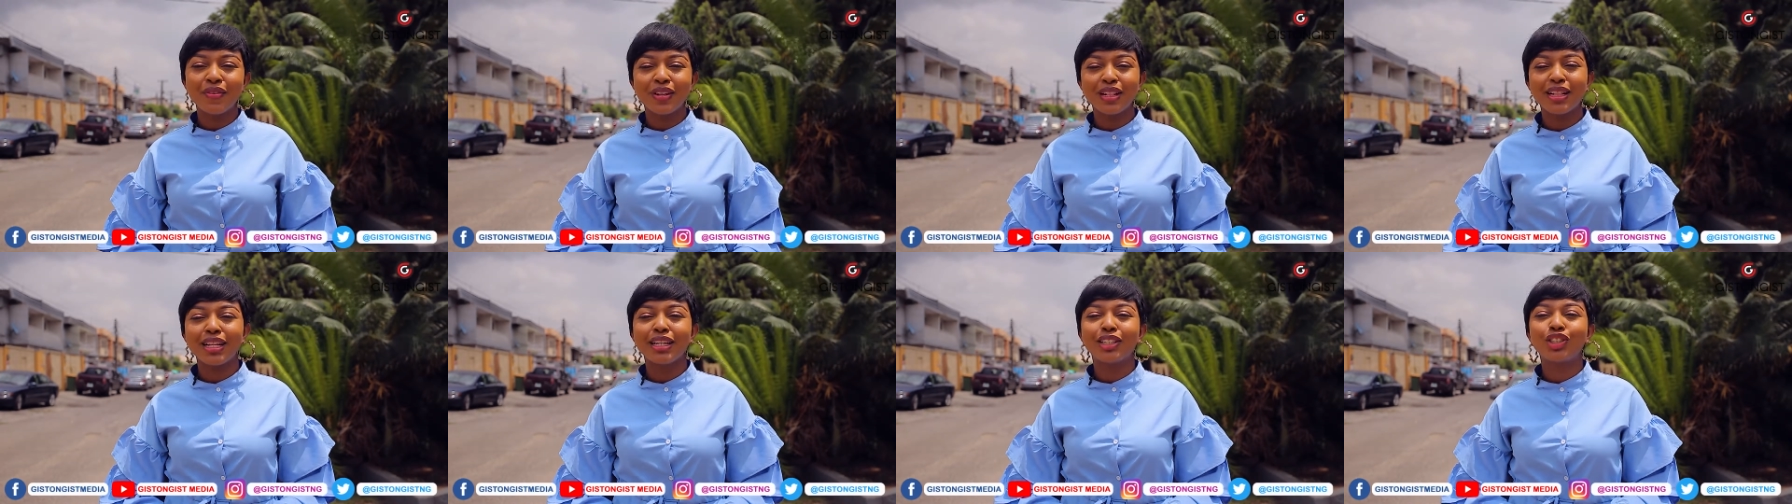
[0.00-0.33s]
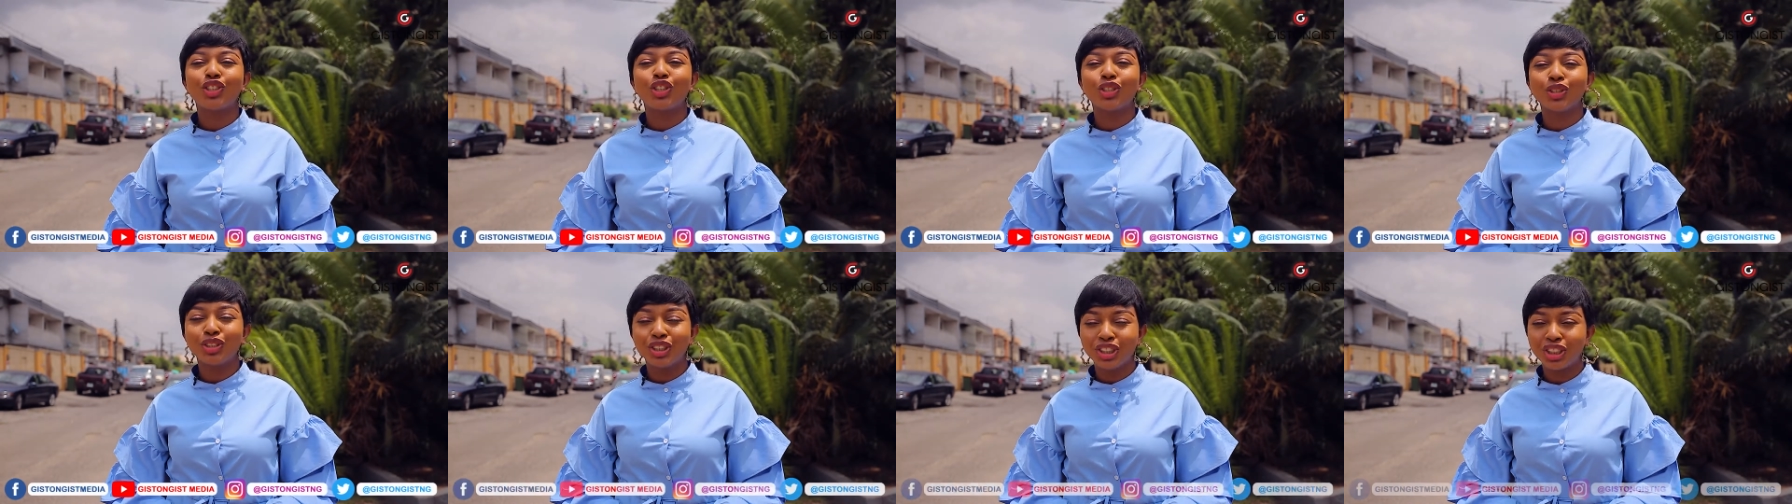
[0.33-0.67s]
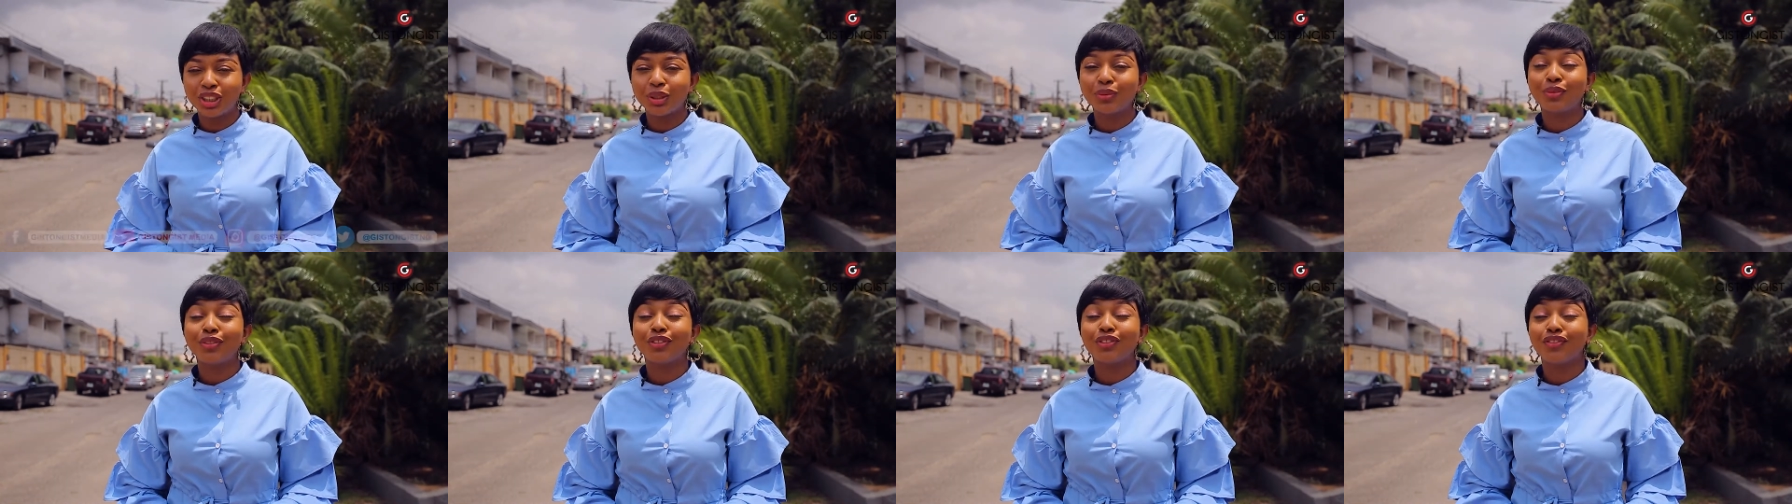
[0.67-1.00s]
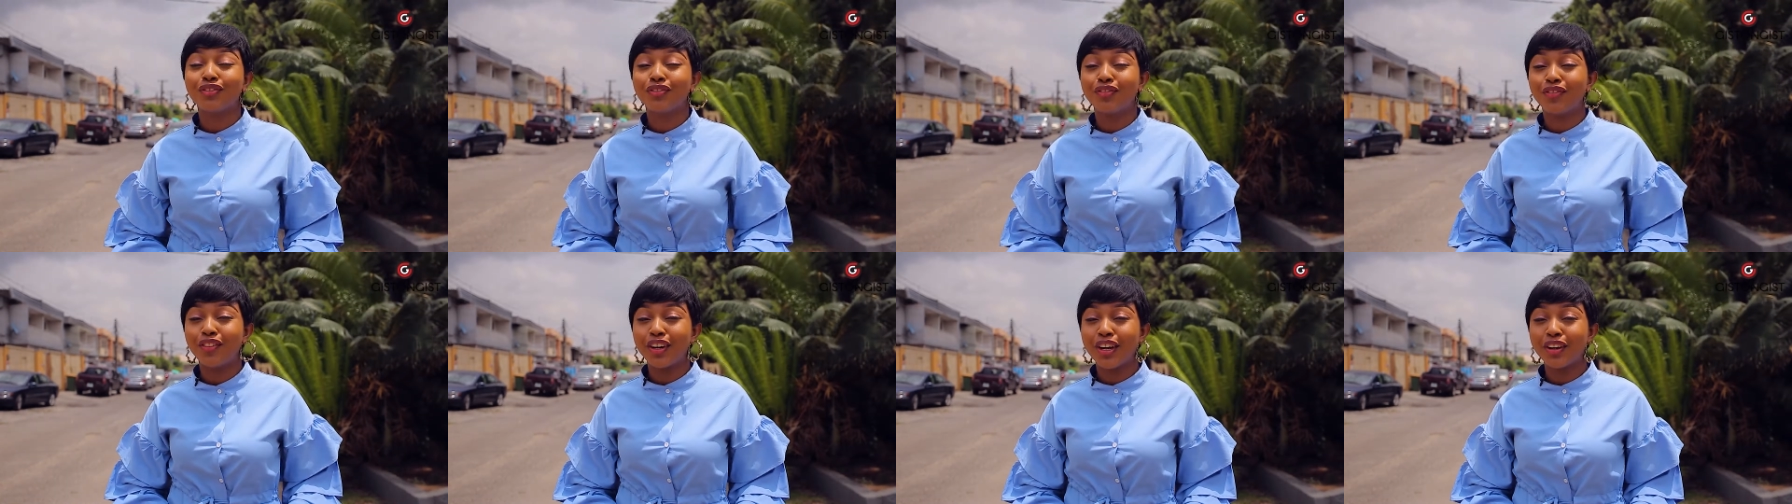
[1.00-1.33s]
relationships
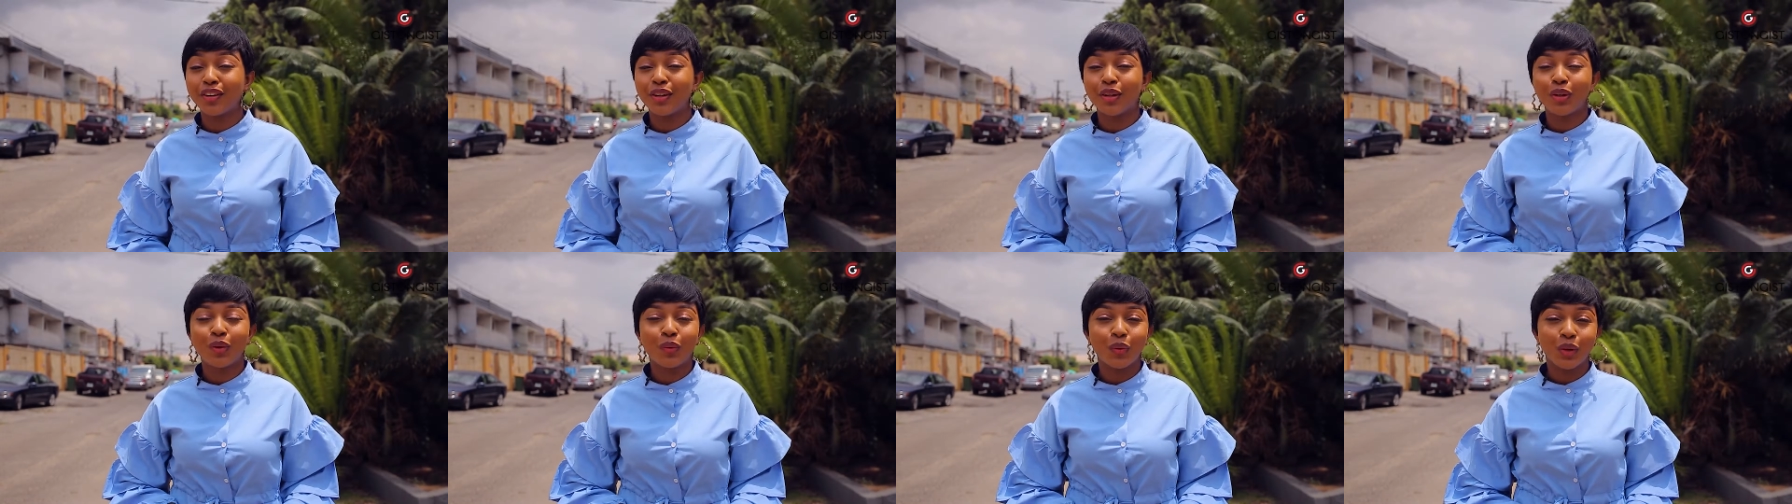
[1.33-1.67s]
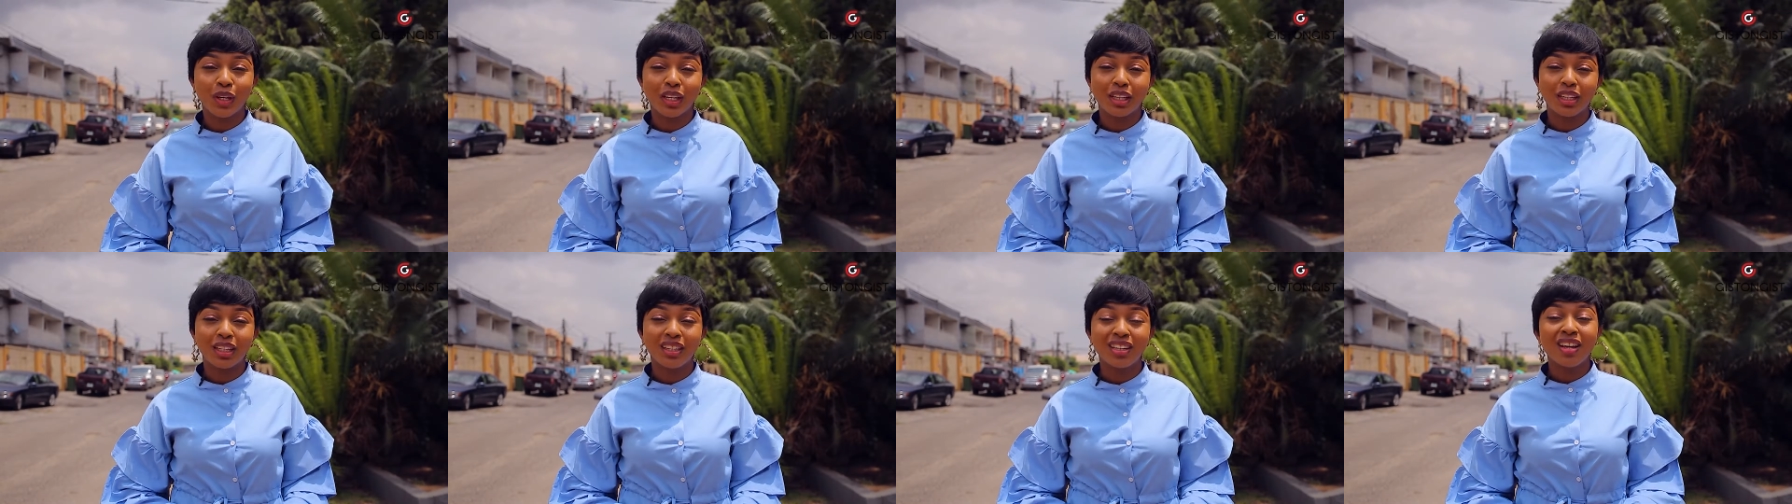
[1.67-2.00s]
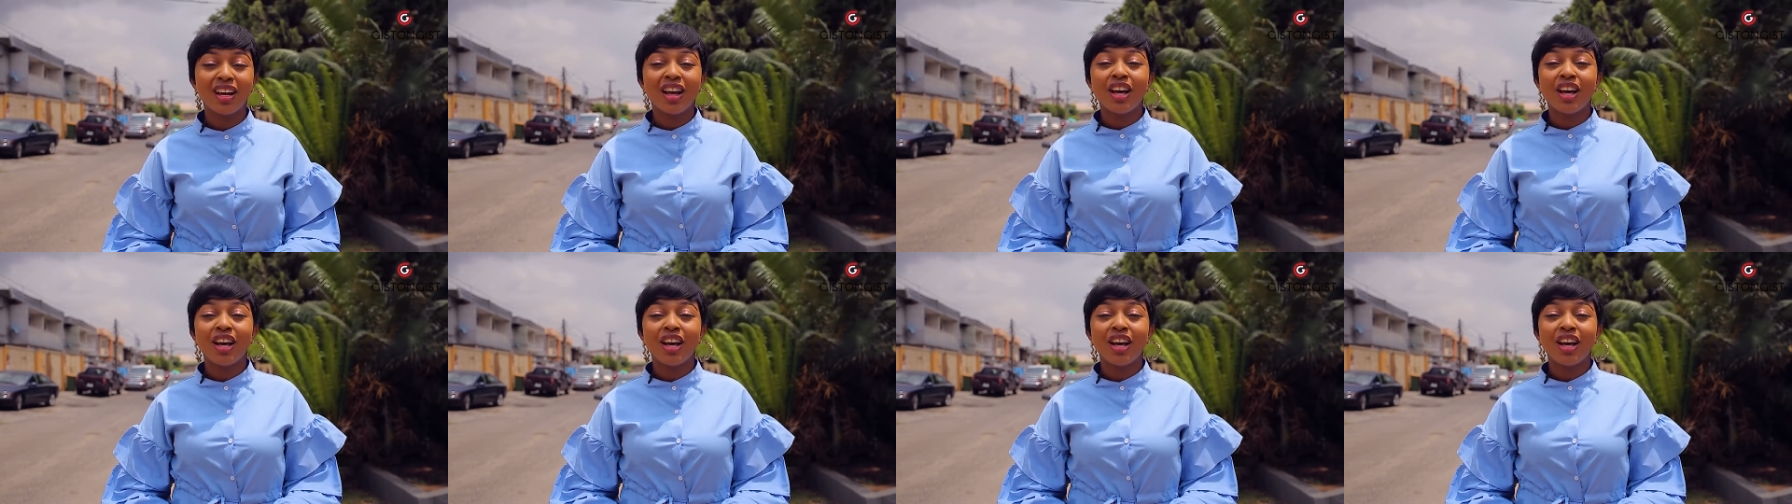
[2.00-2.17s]
very quickly.